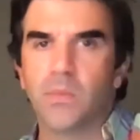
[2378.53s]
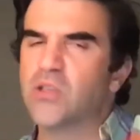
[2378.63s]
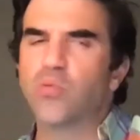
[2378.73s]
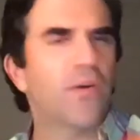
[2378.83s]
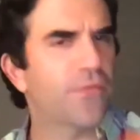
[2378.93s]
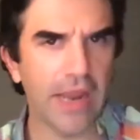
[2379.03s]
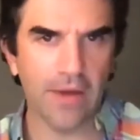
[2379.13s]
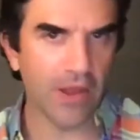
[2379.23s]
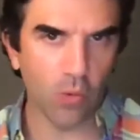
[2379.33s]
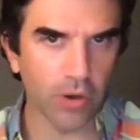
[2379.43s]
Is roughly how
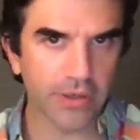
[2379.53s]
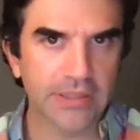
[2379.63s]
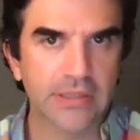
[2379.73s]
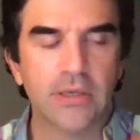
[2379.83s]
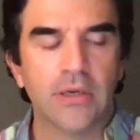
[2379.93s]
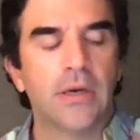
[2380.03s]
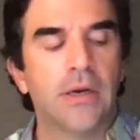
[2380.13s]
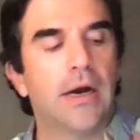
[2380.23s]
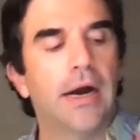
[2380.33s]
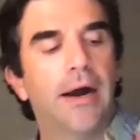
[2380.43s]
that works.
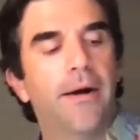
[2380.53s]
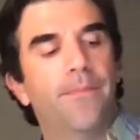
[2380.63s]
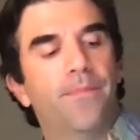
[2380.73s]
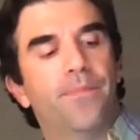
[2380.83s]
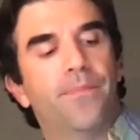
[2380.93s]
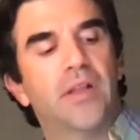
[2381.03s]
Um,